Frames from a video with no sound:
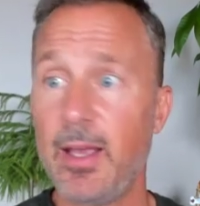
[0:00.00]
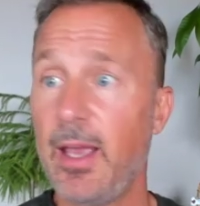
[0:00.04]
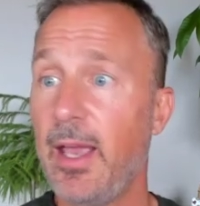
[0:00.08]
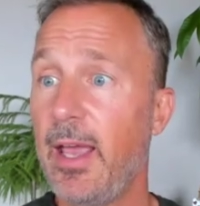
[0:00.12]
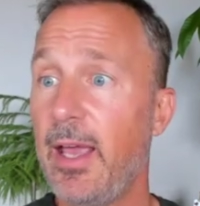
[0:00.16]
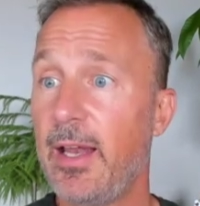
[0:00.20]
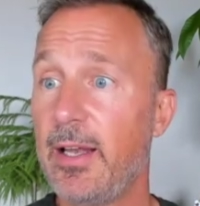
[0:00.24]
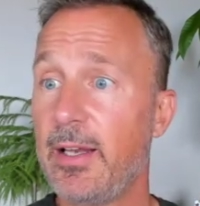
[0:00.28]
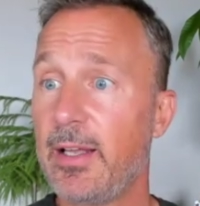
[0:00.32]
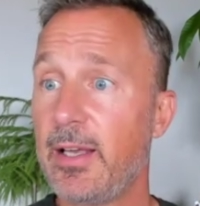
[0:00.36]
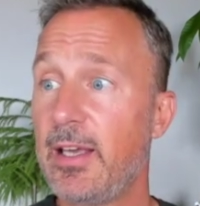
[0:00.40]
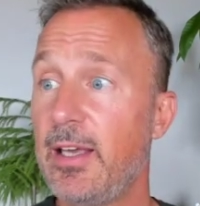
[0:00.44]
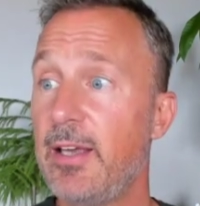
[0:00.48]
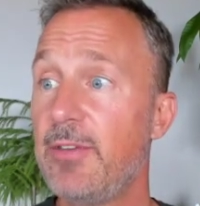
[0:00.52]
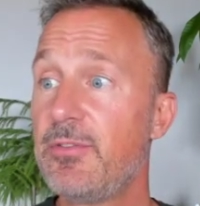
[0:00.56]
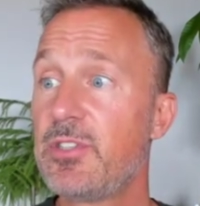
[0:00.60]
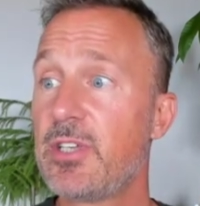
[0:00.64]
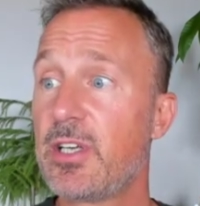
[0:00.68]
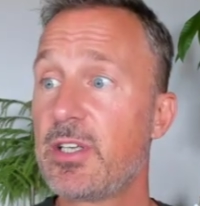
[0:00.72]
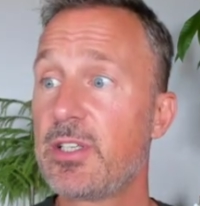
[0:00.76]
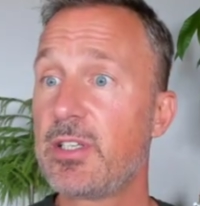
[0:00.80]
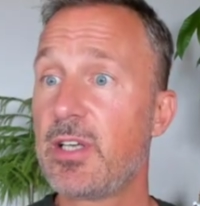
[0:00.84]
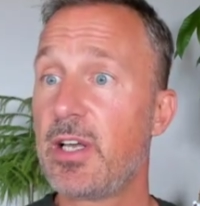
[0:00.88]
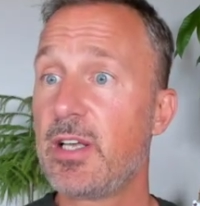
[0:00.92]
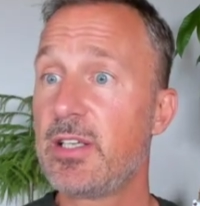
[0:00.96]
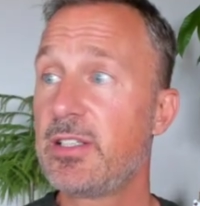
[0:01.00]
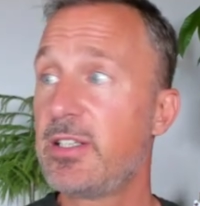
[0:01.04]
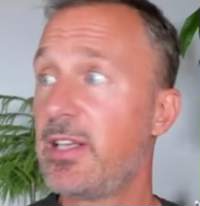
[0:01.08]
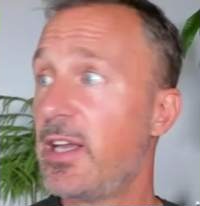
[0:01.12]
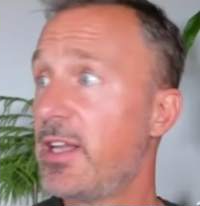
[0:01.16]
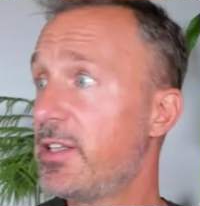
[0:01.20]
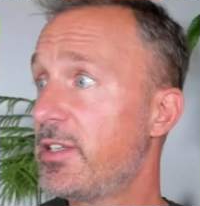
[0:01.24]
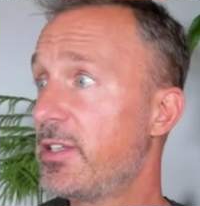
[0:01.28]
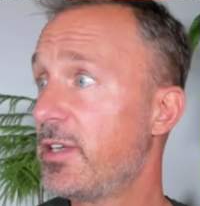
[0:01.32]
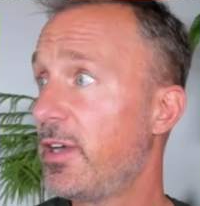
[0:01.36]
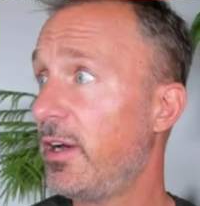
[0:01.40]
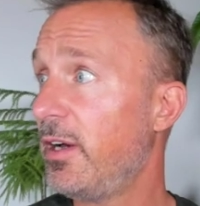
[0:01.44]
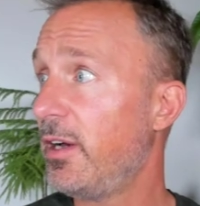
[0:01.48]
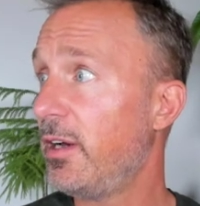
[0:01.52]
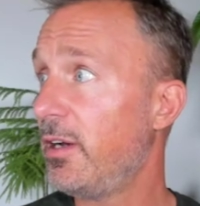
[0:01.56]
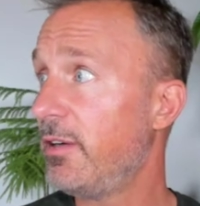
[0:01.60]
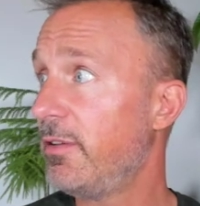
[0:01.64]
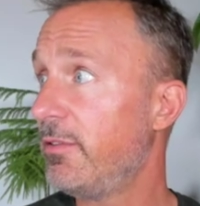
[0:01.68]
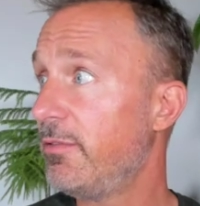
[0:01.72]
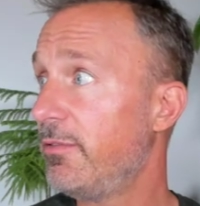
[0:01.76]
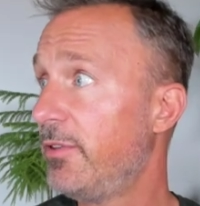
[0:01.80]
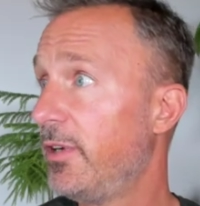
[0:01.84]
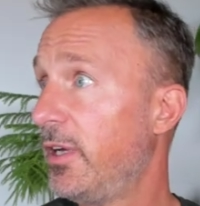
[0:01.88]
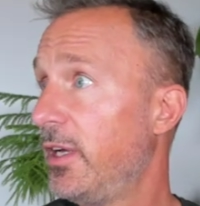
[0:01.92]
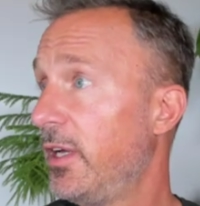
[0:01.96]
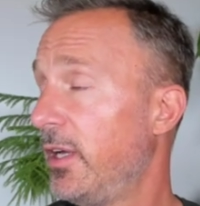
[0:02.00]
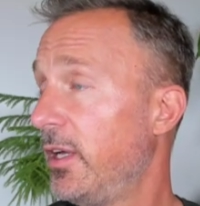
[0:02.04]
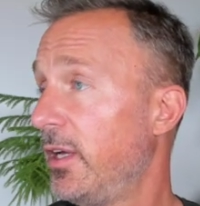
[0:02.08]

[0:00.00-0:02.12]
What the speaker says: And it gives us a sense of